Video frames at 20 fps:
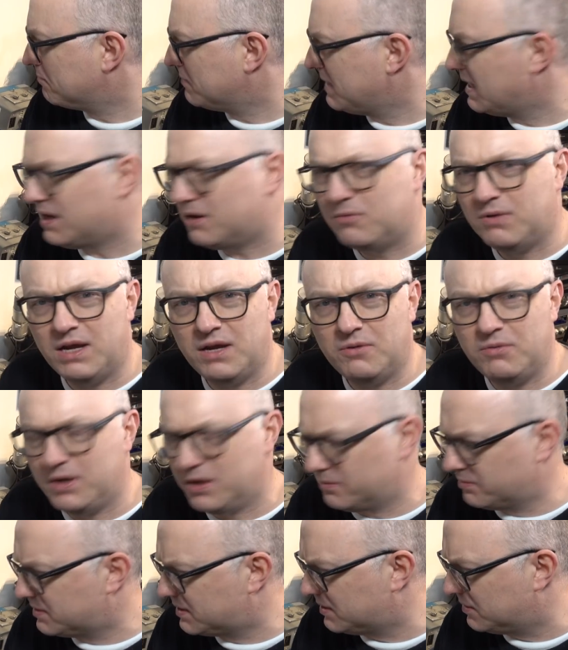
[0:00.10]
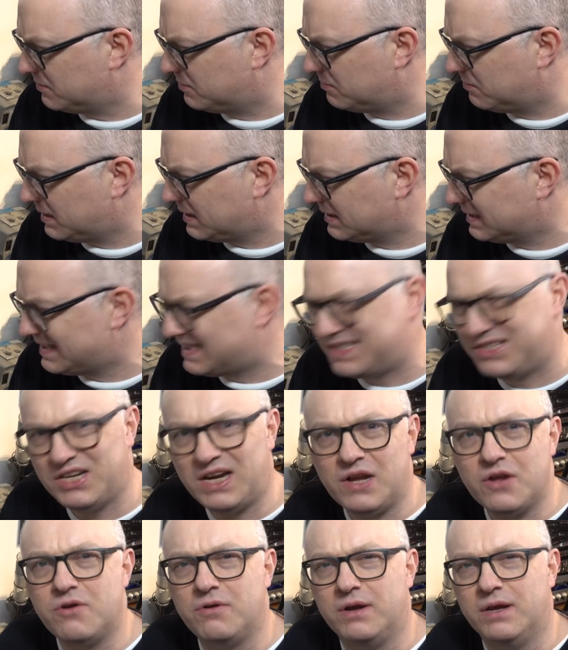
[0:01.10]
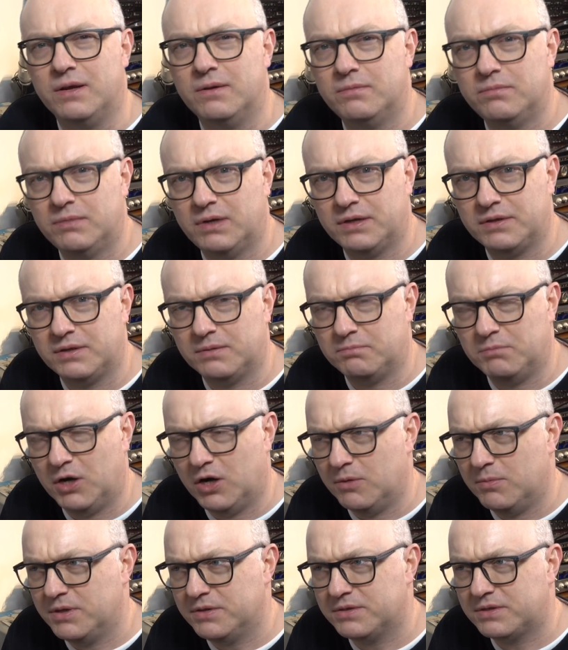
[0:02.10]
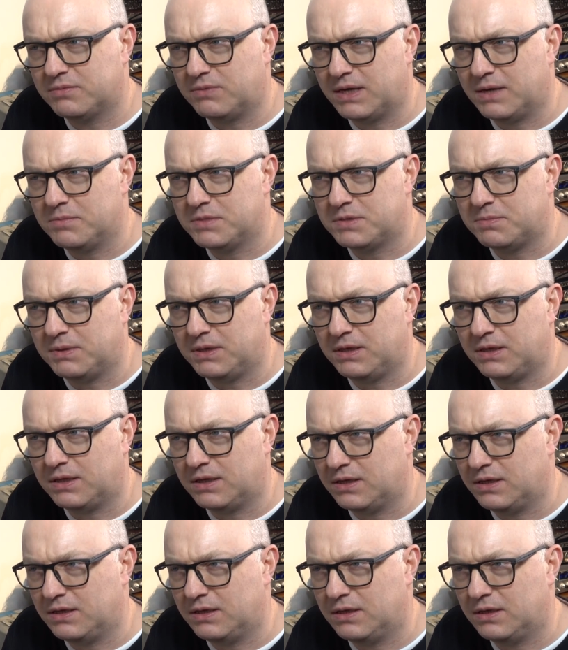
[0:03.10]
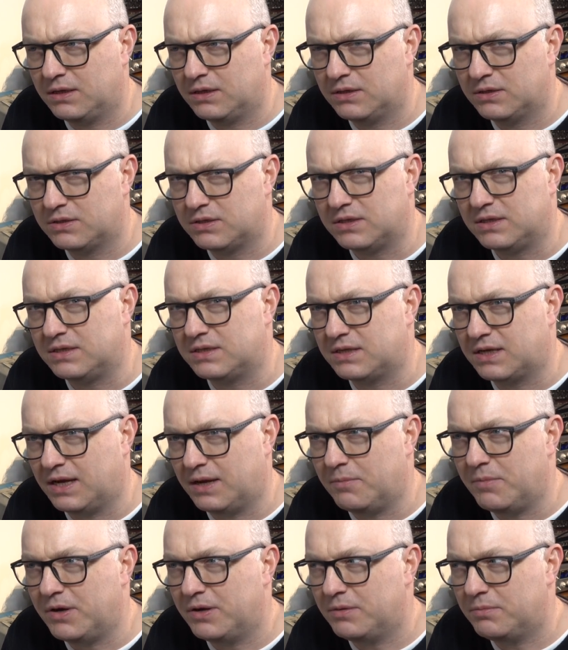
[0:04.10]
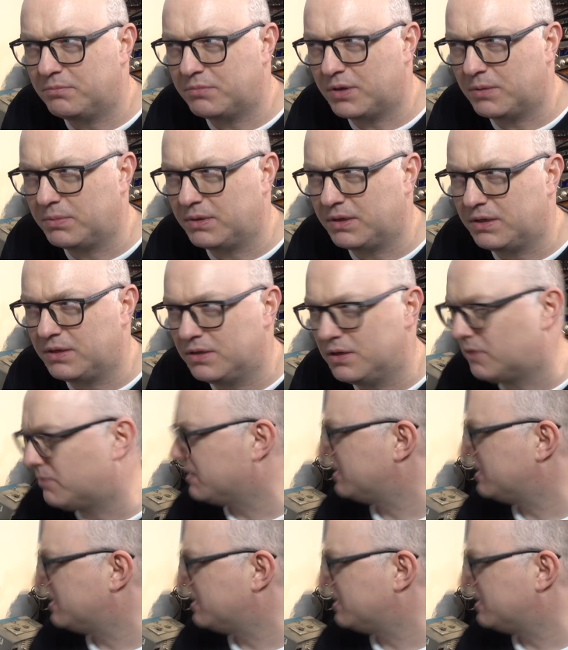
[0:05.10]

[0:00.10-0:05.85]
yeah, where are we up to? Well, it's January at the moment when I'm speaking to this camera. Probably not